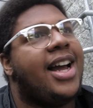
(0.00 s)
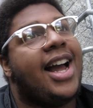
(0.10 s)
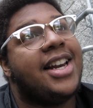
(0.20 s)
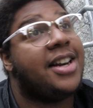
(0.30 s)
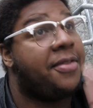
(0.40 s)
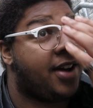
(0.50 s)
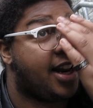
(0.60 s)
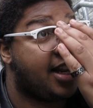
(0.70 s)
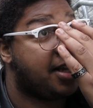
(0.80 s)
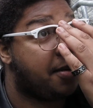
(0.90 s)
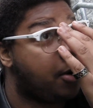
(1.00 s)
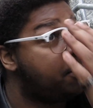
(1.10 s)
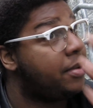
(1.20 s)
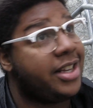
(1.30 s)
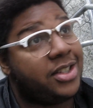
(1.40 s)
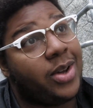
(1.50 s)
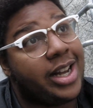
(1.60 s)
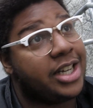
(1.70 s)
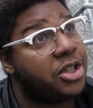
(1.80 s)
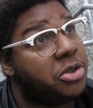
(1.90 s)
I need to get my own place so I
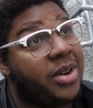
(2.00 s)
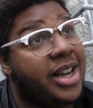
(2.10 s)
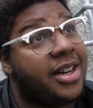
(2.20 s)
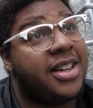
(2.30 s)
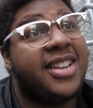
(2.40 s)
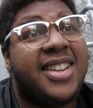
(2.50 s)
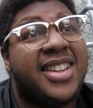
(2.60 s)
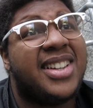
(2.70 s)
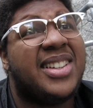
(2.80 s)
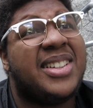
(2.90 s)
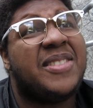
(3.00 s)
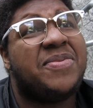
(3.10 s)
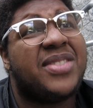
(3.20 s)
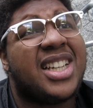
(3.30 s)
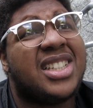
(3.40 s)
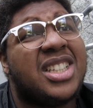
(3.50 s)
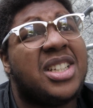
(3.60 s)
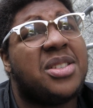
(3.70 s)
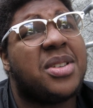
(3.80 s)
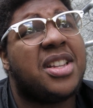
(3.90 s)
can just rant. Because this
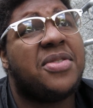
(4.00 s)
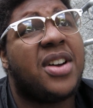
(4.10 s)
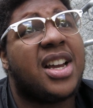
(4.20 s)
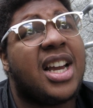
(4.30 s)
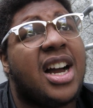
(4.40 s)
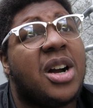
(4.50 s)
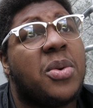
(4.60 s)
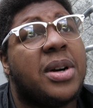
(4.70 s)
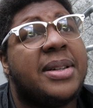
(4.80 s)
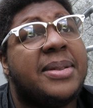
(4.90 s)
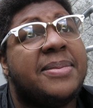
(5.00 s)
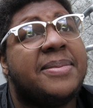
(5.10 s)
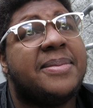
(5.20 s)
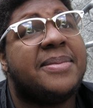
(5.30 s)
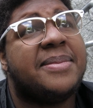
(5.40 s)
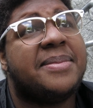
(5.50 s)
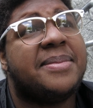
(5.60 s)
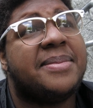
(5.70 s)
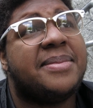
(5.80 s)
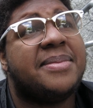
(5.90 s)
is really fucking awkward.
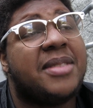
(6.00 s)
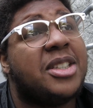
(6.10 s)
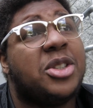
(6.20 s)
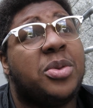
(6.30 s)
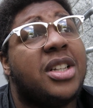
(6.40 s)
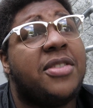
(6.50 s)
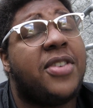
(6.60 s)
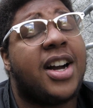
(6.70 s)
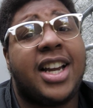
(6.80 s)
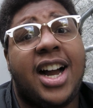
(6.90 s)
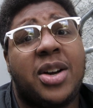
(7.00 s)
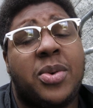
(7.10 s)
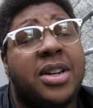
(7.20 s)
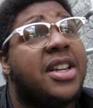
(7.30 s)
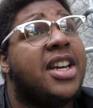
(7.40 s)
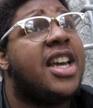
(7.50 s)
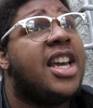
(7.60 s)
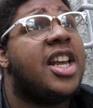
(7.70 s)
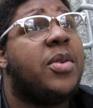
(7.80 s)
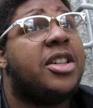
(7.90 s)
This is really fucking awkward.
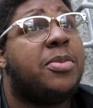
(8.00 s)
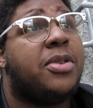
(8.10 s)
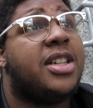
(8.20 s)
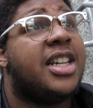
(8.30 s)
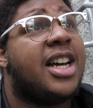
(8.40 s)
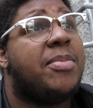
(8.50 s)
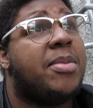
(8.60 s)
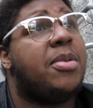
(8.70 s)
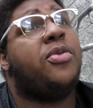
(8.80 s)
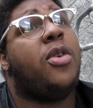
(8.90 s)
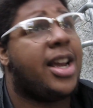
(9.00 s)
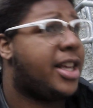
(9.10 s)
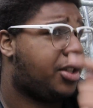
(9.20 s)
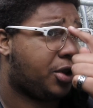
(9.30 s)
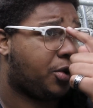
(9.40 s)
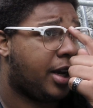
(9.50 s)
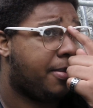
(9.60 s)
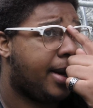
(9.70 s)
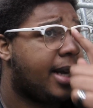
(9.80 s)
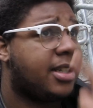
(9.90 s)
Anyway, it's your boy YaBoyJDub, and before I get
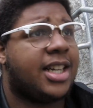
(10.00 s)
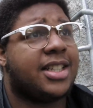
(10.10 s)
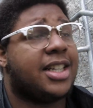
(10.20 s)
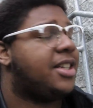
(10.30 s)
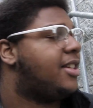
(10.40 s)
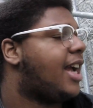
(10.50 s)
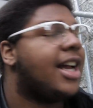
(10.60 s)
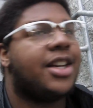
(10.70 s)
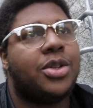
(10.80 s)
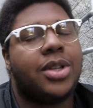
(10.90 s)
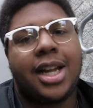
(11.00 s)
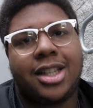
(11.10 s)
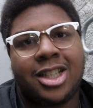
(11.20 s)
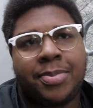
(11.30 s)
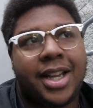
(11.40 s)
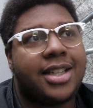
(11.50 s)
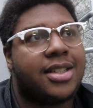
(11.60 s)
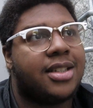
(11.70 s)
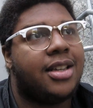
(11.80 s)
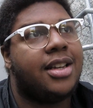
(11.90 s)
screamed at, because I kind of do like this
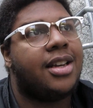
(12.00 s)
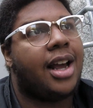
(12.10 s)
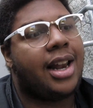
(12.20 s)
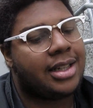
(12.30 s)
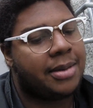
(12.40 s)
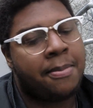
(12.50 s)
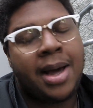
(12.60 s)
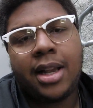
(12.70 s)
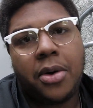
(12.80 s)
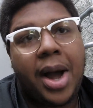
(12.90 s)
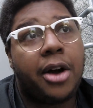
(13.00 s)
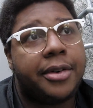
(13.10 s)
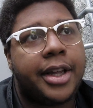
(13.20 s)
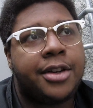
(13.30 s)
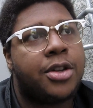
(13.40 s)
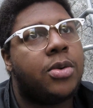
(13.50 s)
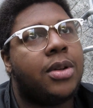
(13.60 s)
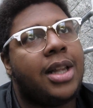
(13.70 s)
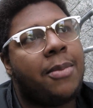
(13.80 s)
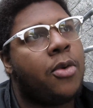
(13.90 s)
place, I like to mellow out and do a
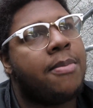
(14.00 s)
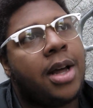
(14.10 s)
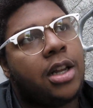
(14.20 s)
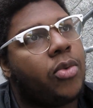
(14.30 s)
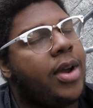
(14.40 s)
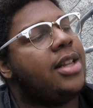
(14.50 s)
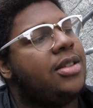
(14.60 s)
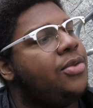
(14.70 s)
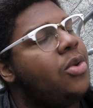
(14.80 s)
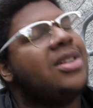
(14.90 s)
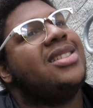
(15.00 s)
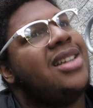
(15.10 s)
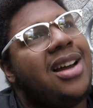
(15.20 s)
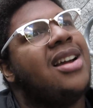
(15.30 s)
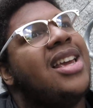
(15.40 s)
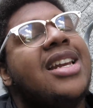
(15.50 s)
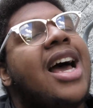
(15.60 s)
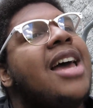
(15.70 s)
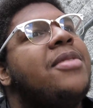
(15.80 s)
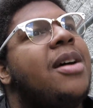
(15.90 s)
lot more mellow rants. Of course, getting
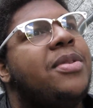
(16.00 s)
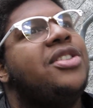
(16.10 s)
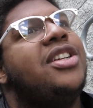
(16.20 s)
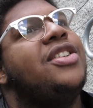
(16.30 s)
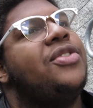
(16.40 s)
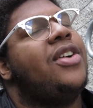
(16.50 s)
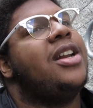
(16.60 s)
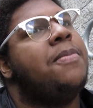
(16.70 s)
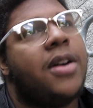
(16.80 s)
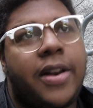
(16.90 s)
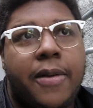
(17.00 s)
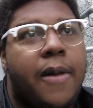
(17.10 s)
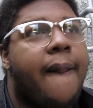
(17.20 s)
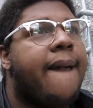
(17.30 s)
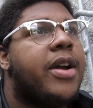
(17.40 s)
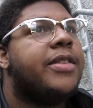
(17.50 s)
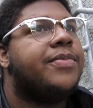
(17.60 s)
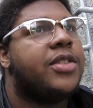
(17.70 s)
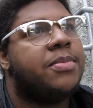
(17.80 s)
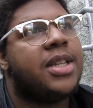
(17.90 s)
hyped up and shit is fun, but
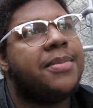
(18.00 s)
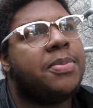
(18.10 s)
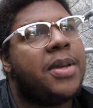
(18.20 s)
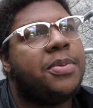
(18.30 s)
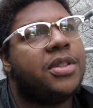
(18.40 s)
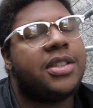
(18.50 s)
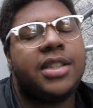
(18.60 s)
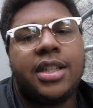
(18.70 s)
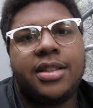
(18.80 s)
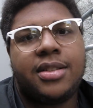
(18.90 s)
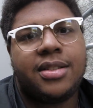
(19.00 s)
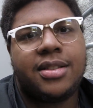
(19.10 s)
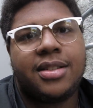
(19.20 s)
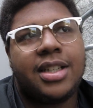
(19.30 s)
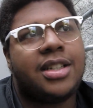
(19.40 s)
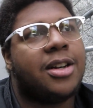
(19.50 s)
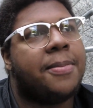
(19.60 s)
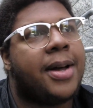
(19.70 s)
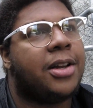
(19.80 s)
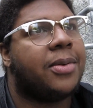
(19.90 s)
sometimes people just need to hear a
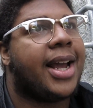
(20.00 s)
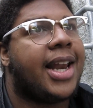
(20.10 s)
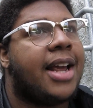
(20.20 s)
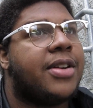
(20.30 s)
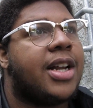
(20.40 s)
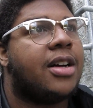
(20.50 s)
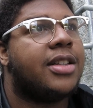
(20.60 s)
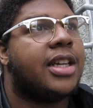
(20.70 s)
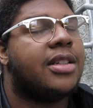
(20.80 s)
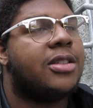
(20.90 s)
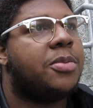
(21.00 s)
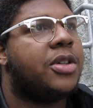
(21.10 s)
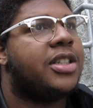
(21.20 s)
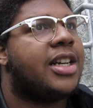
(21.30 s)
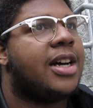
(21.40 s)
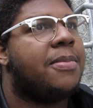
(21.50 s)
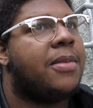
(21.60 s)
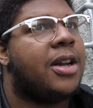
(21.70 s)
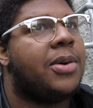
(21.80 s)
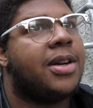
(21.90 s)
mellow rant every now and then. It's your boy YaBoyJDub.
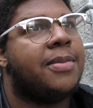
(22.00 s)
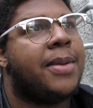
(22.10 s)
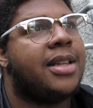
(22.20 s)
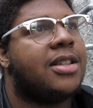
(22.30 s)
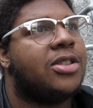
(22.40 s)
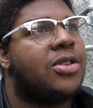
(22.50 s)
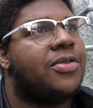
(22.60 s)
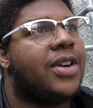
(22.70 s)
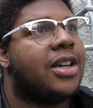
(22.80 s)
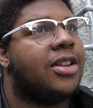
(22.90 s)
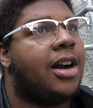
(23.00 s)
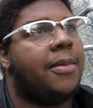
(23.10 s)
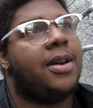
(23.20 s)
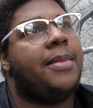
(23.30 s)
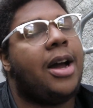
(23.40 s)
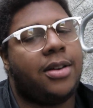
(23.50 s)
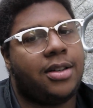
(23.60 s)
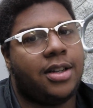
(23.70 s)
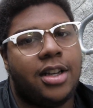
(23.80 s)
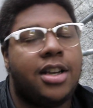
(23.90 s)
I don't want to make this too fucking long, but I'm out
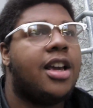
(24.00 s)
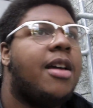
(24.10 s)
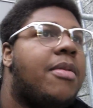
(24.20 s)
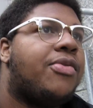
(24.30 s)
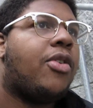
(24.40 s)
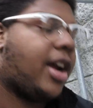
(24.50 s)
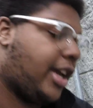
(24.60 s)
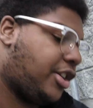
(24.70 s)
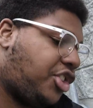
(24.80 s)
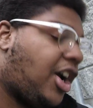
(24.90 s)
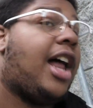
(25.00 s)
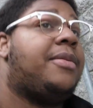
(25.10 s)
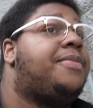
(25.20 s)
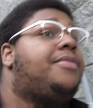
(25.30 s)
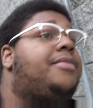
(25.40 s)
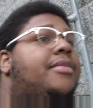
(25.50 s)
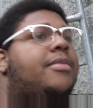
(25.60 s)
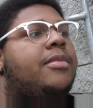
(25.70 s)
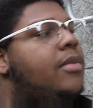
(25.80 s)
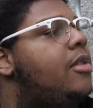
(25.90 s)
before I get shot
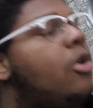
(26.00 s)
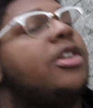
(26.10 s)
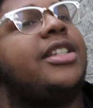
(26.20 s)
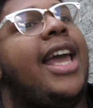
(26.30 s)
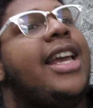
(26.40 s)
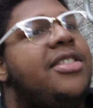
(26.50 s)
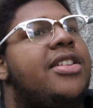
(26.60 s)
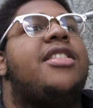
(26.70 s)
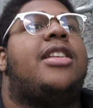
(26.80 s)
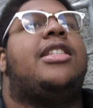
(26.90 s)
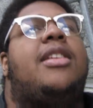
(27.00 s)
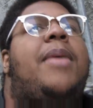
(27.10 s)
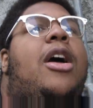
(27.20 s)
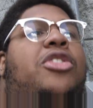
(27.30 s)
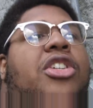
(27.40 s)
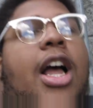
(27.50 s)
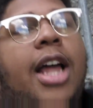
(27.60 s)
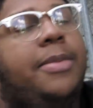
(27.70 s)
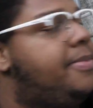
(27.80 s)
or tased and then somehow shot.